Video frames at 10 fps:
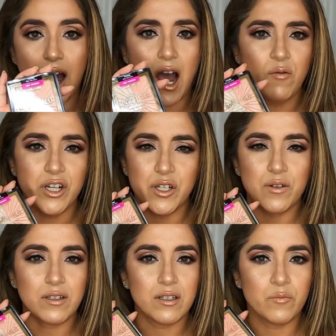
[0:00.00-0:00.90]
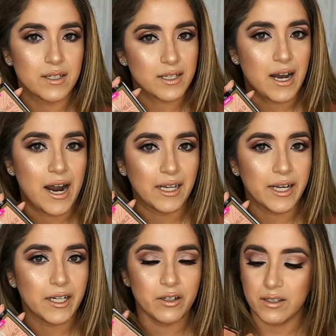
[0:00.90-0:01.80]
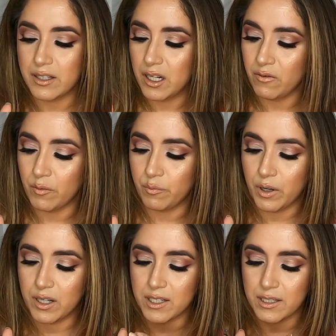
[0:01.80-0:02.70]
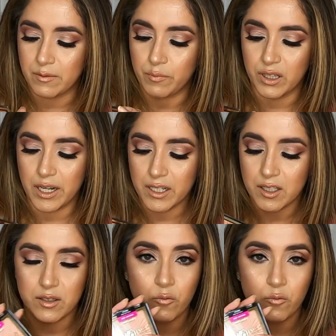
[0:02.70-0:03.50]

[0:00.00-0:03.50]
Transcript: I would use this as a highlighter instead of as a blush,